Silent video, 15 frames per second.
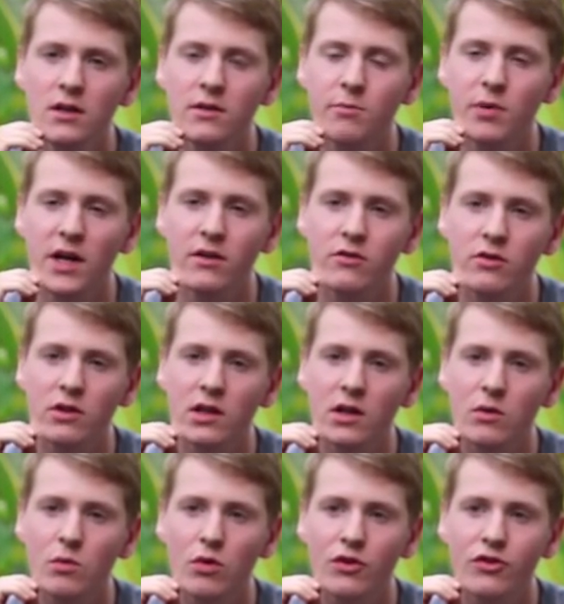Depends on
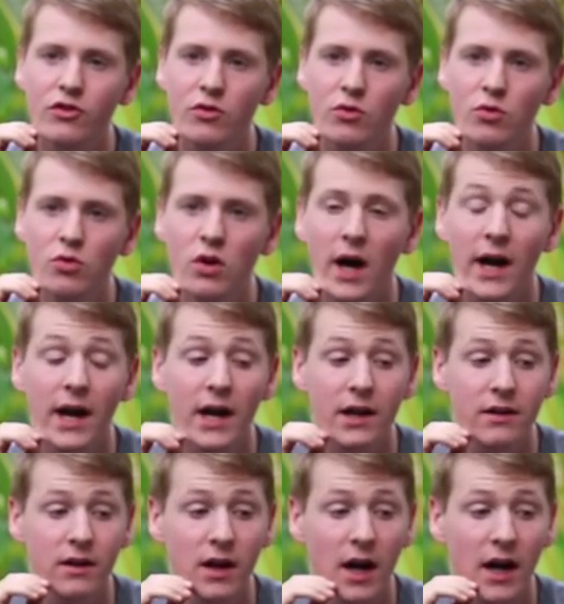like what school. I had,